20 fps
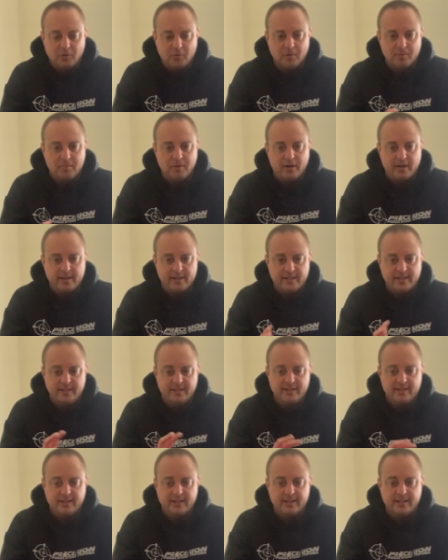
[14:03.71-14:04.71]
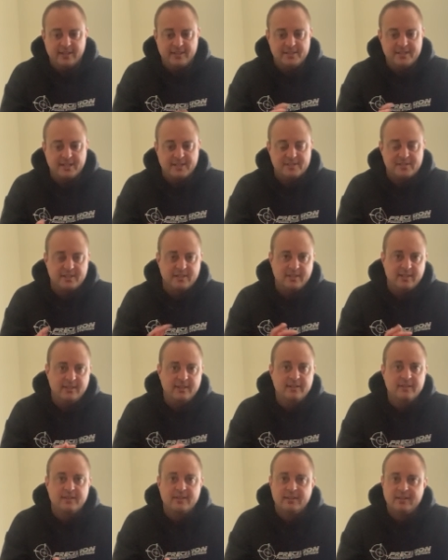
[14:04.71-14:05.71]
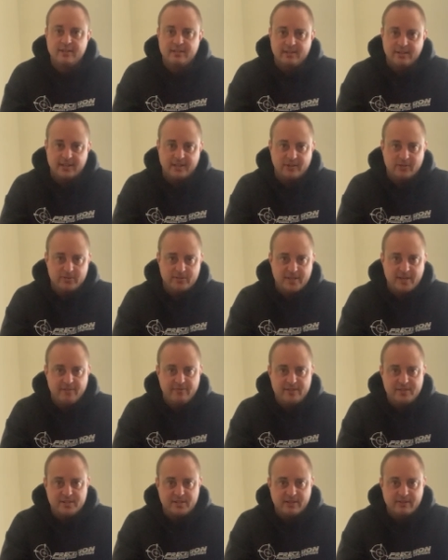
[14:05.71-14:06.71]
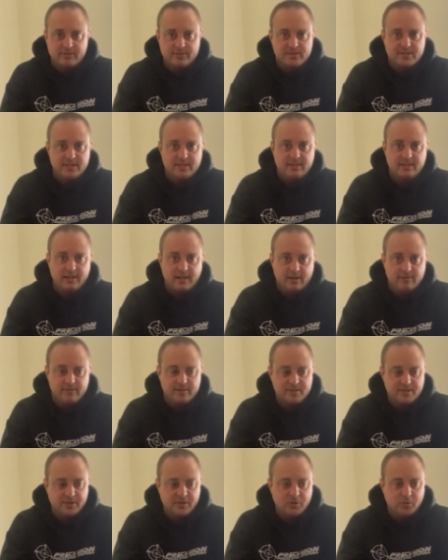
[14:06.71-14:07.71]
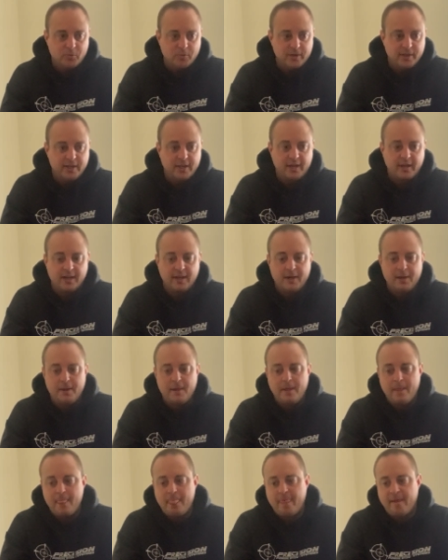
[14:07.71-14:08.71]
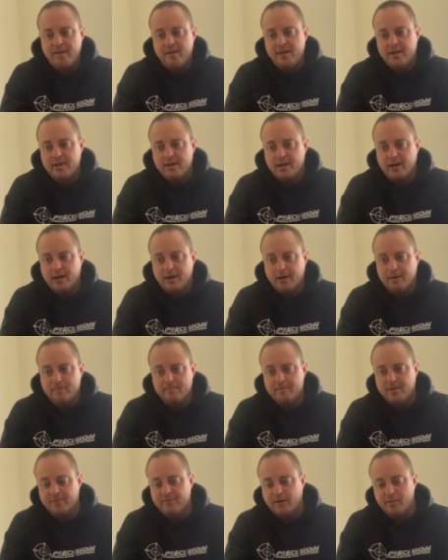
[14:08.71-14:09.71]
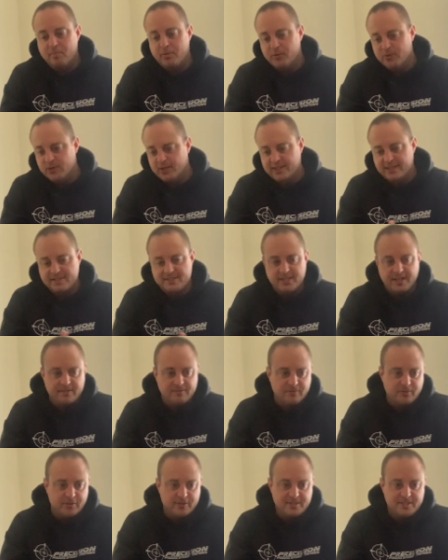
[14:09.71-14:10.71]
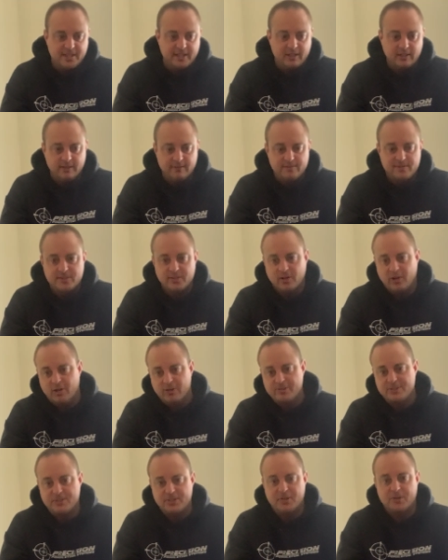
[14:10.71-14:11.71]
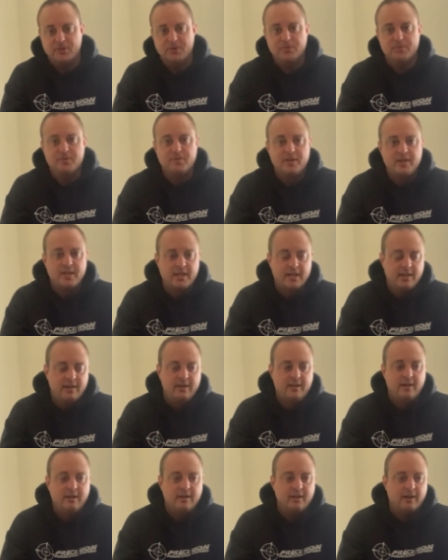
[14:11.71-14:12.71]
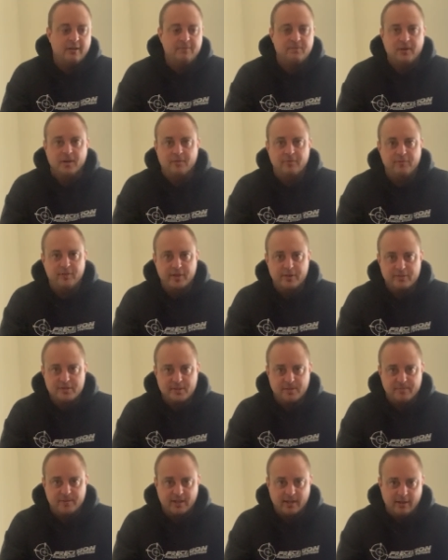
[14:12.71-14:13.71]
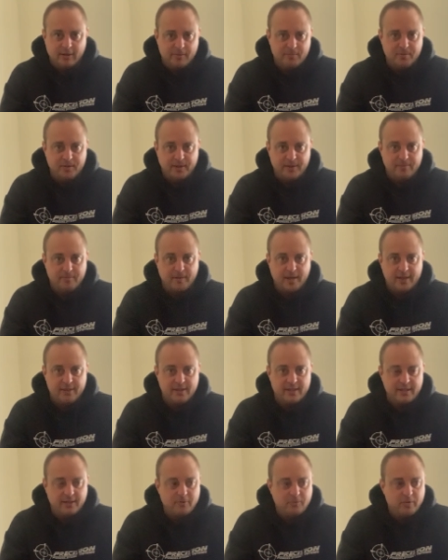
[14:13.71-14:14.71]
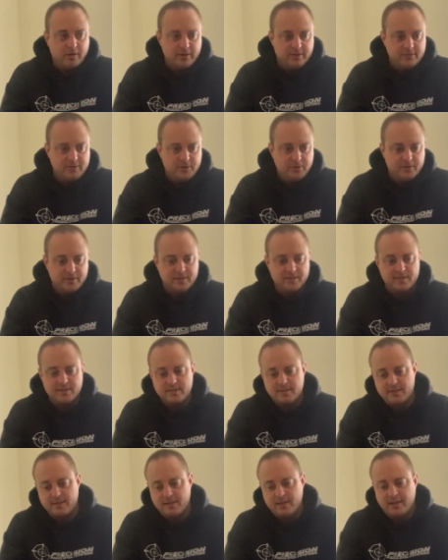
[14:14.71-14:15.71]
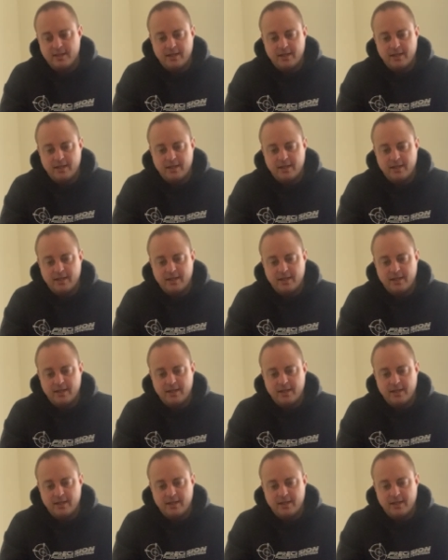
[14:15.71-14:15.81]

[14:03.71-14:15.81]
lower body intensity, like those heavy singles in every single week. If I pull like a 10 for a deadlift also, I'll figure something out. But I think what I'll do is,